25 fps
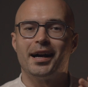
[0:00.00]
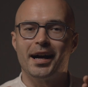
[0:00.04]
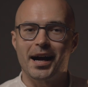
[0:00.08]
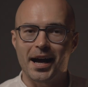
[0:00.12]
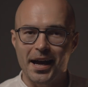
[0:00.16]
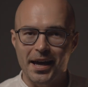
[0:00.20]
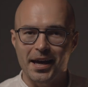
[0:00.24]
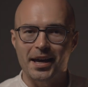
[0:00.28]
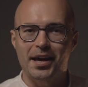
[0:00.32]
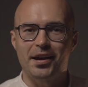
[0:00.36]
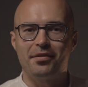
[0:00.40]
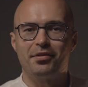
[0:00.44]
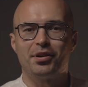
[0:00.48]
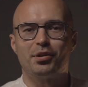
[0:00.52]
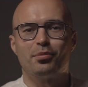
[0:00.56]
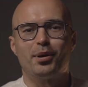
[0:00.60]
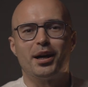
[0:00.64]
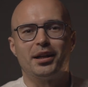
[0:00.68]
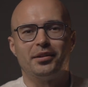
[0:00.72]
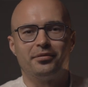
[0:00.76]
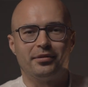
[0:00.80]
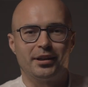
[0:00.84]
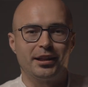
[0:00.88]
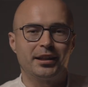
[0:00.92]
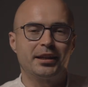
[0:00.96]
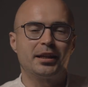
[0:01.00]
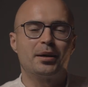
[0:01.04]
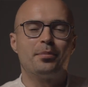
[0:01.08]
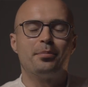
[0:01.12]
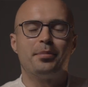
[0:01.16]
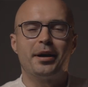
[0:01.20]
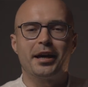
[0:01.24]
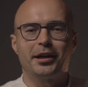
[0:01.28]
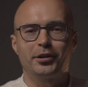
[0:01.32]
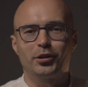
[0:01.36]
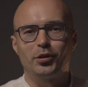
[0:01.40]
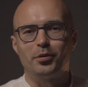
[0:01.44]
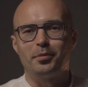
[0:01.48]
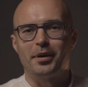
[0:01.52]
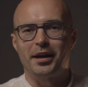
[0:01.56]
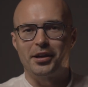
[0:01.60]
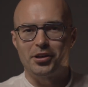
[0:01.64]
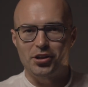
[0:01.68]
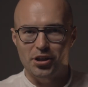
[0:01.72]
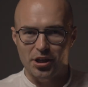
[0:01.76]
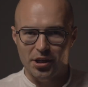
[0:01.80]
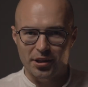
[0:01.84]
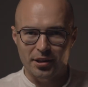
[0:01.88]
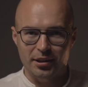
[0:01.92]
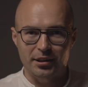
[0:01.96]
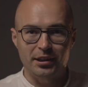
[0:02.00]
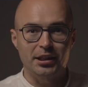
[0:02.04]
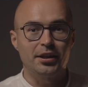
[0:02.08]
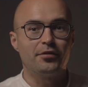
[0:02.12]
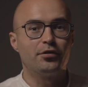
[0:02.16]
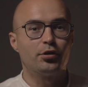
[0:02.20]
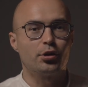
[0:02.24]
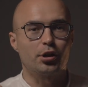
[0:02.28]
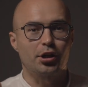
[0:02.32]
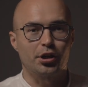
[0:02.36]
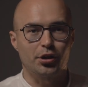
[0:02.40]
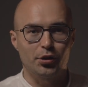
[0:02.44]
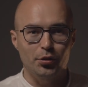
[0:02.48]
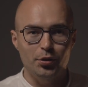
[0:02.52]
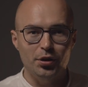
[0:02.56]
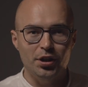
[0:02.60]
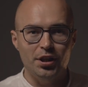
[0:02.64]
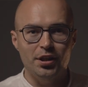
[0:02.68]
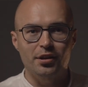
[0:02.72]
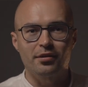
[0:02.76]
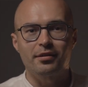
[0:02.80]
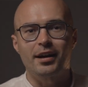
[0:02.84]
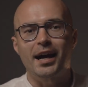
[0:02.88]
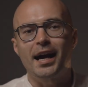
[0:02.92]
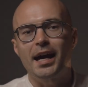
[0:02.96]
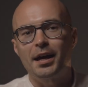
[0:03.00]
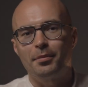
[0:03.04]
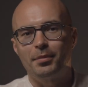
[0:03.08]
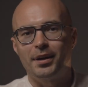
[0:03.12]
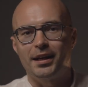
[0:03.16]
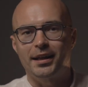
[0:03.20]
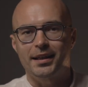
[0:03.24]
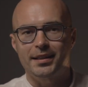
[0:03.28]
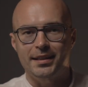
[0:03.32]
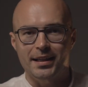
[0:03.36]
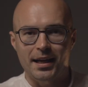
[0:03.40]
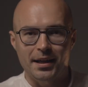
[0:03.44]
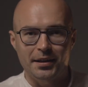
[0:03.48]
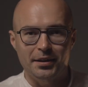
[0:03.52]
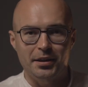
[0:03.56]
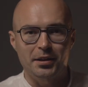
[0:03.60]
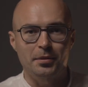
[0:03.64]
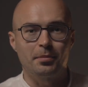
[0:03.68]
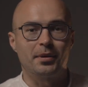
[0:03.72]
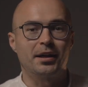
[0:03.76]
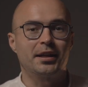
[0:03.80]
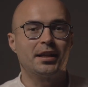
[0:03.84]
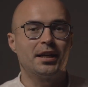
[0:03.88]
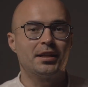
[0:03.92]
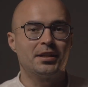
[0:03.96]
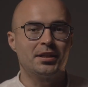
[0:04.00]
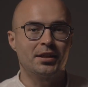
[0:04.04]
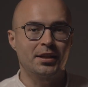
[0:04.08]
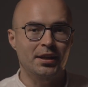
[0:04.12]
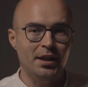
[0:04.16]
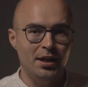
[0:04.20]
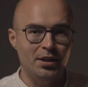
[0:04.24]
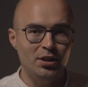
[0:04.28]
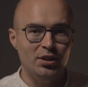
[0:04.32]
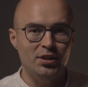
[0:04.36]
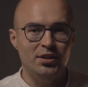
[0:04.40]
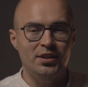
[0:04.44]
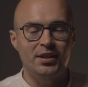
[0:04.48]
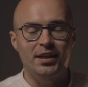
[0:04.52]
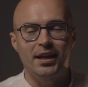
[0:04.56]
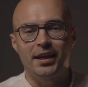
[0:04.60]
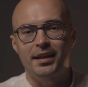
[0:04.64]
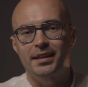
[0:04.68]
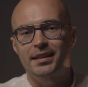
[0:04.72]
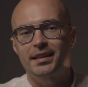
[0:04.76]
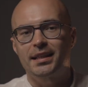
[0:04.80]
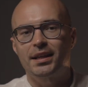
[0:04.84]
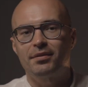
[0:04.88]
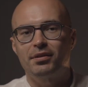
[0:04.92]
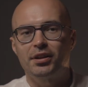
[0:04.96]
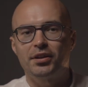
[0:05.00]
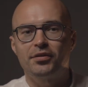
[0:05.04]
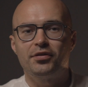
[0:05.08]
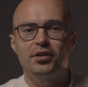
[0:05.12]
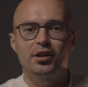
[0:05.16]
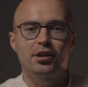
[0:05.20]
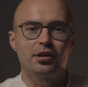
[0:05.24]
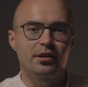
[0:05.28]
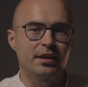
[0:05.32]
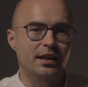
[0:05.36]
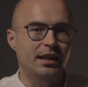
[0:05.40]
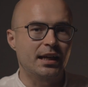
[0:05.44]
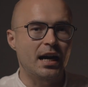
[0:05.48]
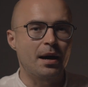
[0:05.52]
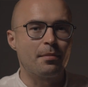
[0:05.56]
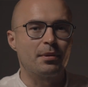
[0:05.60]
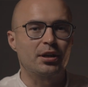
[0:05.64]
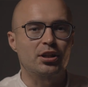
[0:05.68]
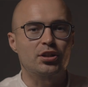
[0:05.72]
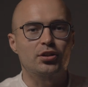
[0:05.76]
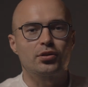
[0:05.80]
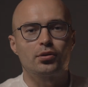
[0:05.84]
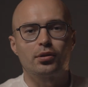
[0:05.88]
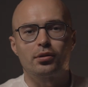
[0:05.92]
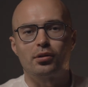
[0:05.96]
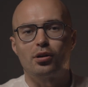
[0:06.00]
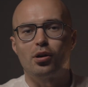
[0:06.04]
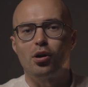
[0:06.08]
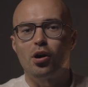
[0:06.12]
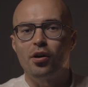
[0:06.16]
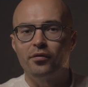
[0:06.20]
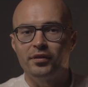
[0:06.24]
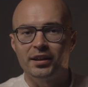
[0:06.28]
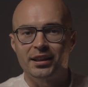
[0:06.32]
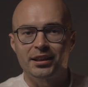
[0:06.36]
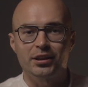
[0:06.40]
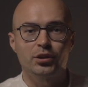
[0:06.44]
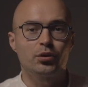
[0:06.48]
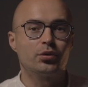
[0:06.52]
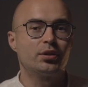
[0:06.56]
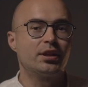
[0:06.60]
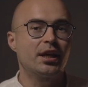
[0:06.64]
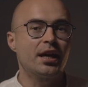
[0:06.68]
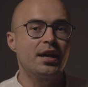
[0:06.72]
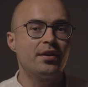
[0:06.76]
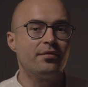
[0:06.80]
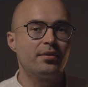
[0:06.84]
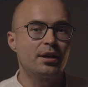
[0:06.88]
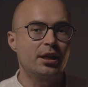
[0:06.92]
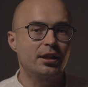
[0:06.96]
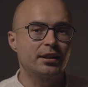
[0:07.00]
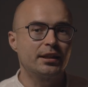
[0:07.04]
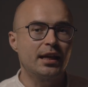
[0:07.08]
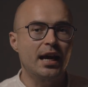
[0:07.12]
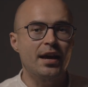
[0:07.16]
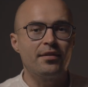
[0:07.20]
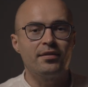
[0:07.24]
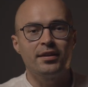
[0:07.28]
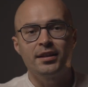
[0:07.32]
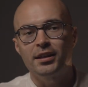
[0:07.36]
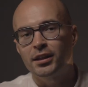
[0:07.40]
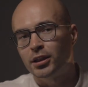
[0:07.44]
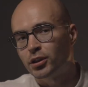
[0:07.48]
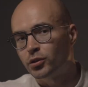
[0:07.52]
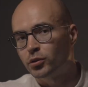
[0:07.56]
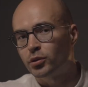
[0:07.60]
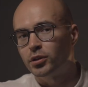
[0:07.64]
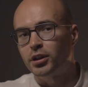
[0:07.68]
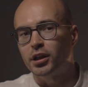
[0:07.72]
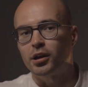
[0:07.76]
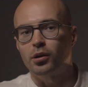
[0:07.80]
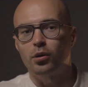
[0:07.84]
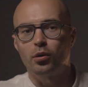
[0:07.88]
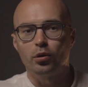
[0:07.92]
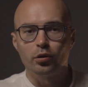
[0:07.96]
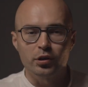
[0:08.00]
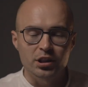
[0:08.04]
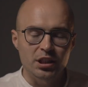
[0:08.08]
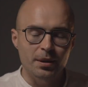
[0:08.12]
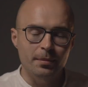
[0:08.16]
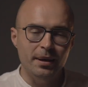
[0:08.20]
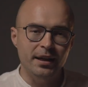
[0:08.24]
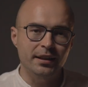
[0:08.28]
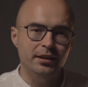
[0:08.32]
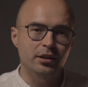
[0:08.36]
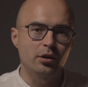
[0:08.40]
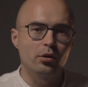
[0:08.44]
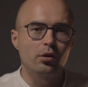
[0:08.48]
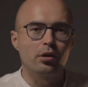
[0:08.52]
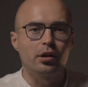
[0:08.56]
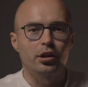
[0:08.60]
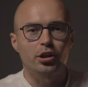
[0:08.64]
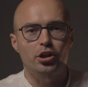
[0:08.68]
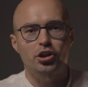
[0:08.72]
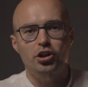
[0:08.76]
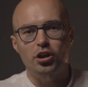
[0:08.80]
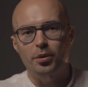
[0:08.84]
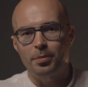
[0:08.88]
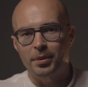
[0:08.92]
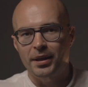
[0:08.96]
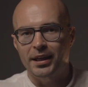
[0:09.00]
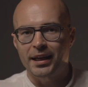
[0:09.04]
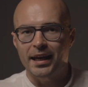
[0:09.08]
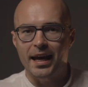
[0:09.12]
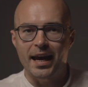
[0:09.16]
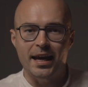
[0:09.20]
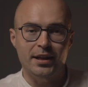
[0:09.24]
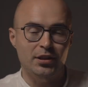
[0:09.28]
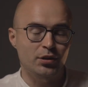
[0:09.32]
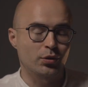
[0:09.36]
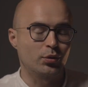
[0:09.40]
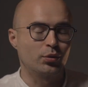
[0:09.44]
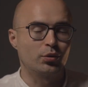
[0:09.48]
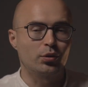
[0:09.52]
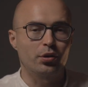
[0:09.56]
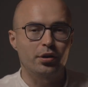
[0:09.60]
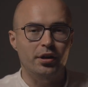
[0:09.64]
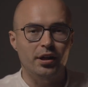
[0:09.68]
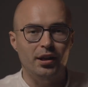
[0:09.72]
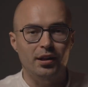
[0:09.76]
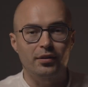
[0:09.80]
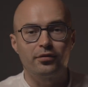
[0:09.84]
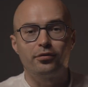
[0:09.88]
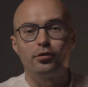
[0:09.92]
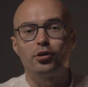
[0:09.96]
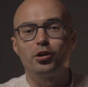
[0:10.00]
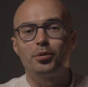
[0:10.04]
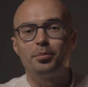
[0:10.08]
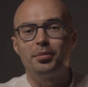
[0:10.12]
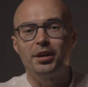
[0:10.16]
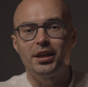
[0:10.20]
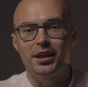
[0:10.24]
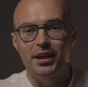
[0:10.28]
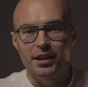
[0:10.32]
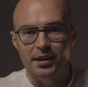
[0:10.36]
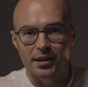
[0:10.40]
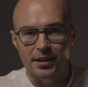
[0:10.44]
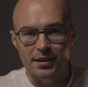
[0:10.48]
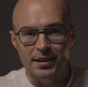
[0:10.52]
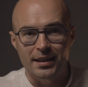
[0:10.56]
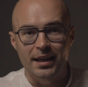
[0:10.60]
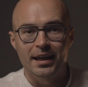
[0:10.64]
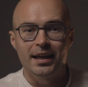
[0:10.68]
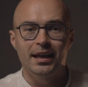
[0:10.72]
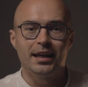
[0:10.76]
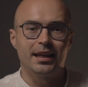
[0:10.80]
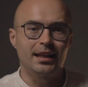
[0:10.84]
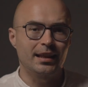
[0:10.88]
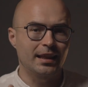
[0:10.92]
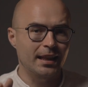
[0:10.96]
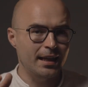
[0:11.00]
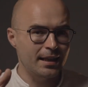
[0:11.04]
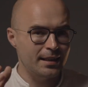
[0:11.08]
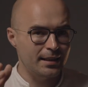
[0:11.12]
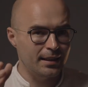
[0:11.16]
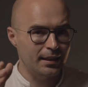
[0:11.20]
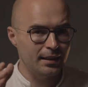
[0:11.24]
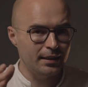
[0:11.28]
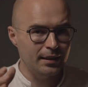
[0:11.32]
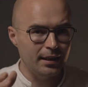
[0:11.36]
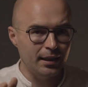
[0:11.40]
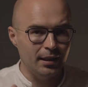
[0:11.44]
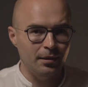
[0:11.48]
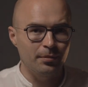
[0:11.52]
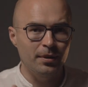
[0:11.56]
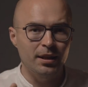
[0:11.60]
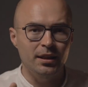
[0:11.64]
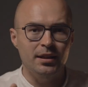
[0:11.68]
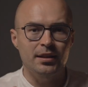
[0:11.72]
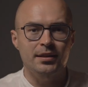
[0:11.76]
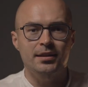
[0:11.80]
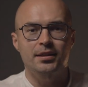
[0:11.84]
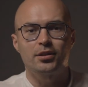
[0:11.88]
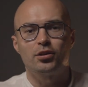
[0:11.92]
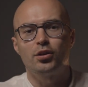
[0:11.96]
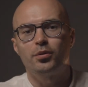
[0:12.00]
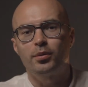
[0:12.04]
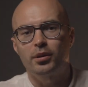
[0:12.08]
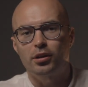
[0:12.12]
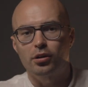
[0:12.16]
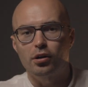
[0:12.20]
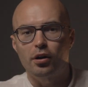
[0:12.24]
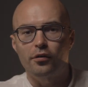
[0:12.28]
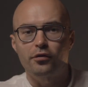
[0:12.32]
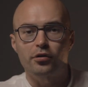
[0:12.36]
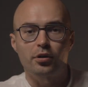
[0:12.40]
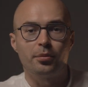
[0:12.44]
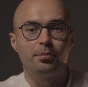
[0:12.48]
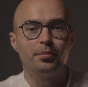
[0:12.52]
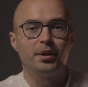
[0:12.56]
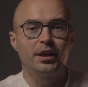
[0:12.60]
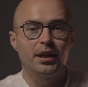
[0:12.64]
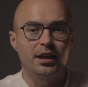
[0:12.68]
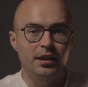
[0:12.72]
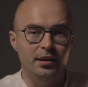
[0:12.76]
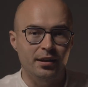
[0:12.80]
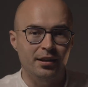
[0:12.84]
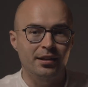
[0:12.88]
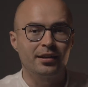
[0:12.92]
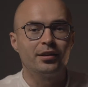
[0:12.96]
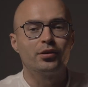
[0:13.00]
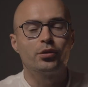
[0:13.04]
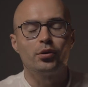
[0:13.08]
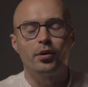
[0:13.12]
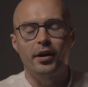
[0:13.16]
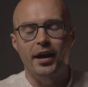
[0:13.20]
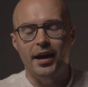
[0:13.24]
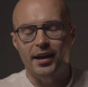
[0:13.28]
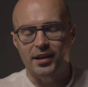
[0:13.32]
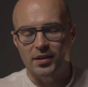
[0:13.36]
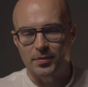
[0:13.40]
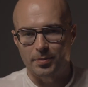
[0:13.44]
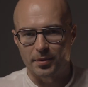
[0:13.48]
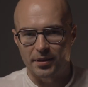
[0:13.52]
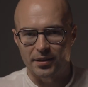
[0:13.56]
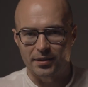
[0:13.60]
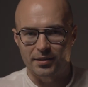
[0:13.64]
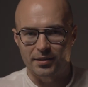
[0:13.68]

Hi everyone, welcome back to my channel. If you are new here, I am Alexander, marketing agency and 7-figure e-commerce store owner. Today we are diving into the ultimate Google Shopping ads tutorial for beginners. In less than 10 minutes you will go from beginner to expert.